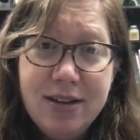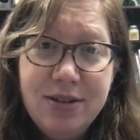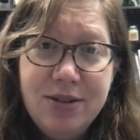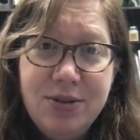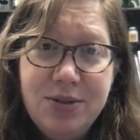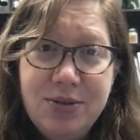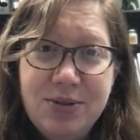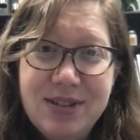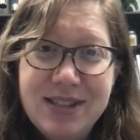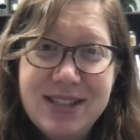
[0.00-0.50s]

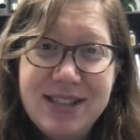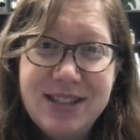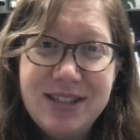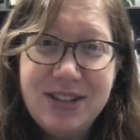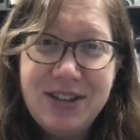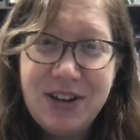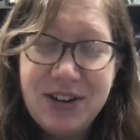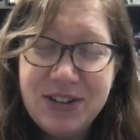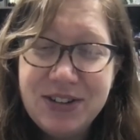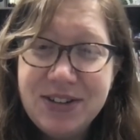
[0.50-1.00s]
who is
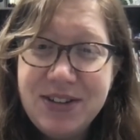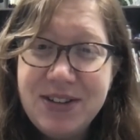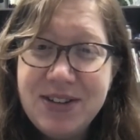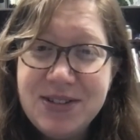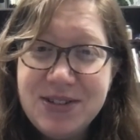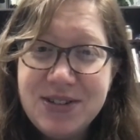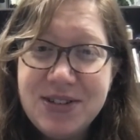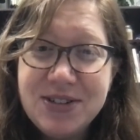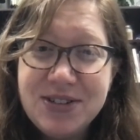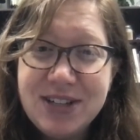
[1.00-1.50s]
currently the
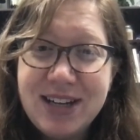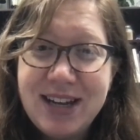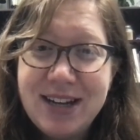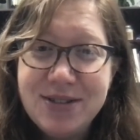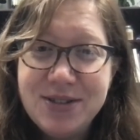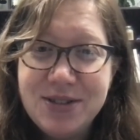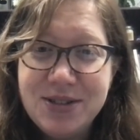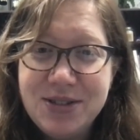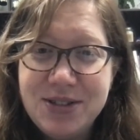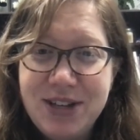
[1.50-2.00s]
church
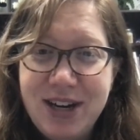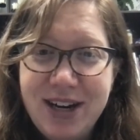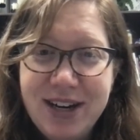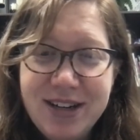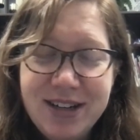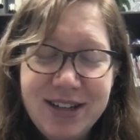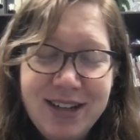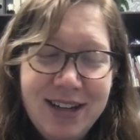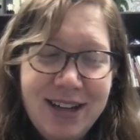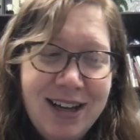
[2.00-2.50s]
council
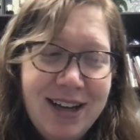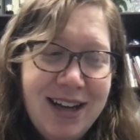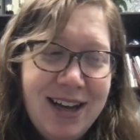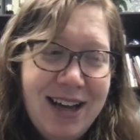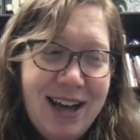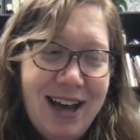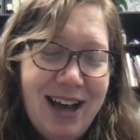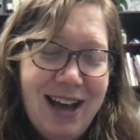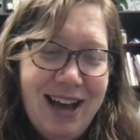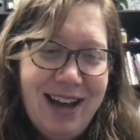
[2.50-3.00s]
chair,
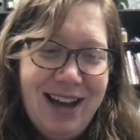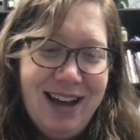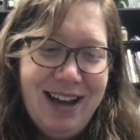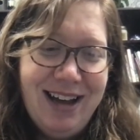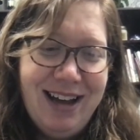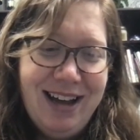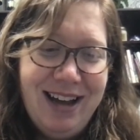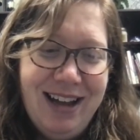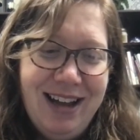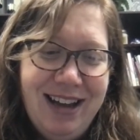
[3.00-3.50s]

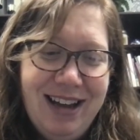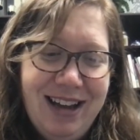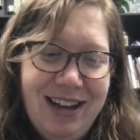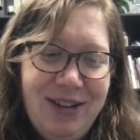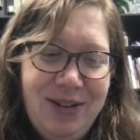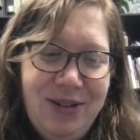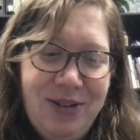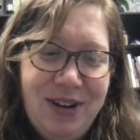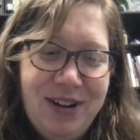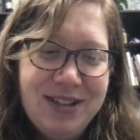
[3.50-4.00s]

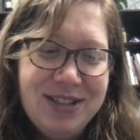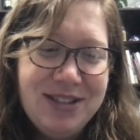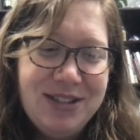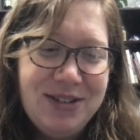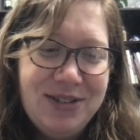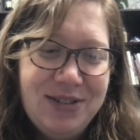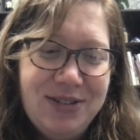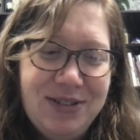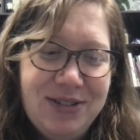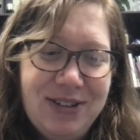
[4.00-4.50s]
who
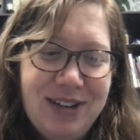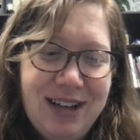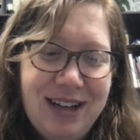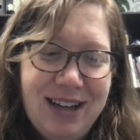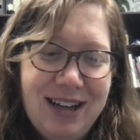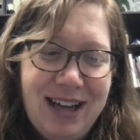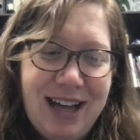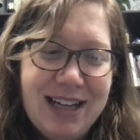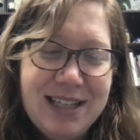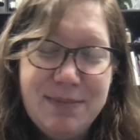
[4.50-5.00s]
also
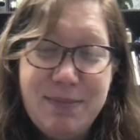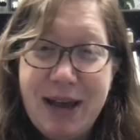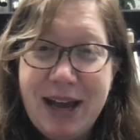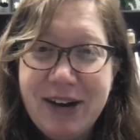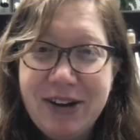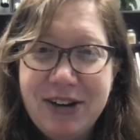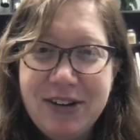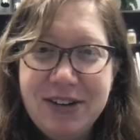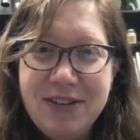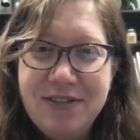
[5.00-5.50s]
has
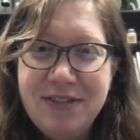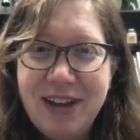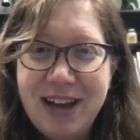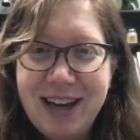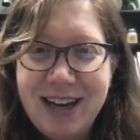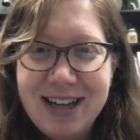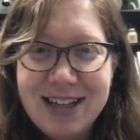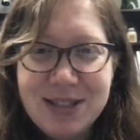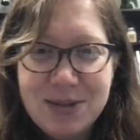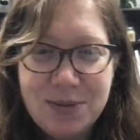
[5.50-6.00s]
background in
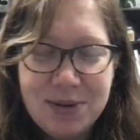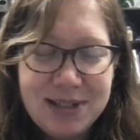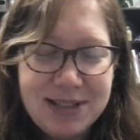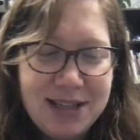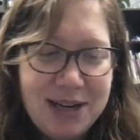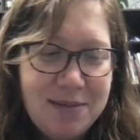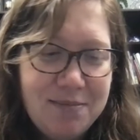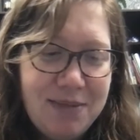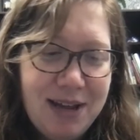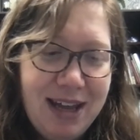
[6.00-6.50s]
finance, works
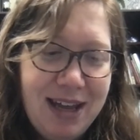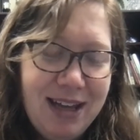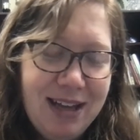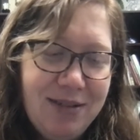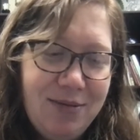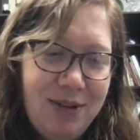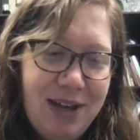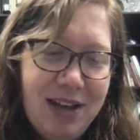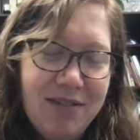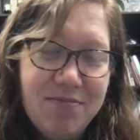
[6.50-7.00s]
at a bank.
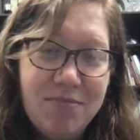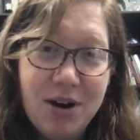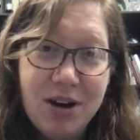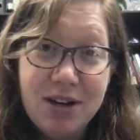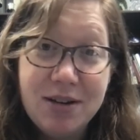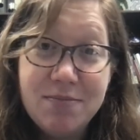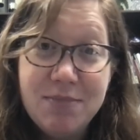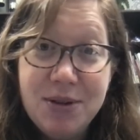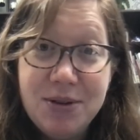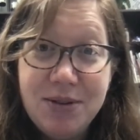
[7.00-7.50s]
We have
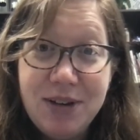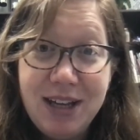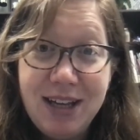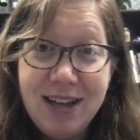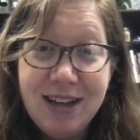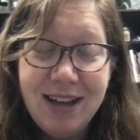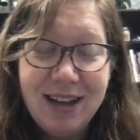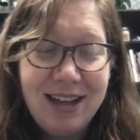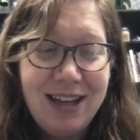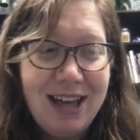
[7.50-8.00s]
Mark
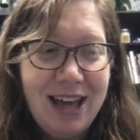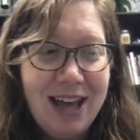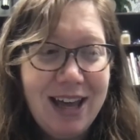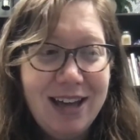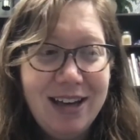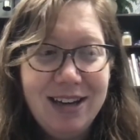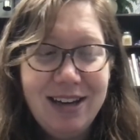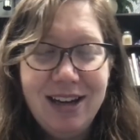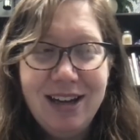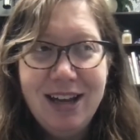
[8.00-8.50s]
Mooney,
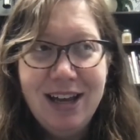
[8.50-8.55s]
again,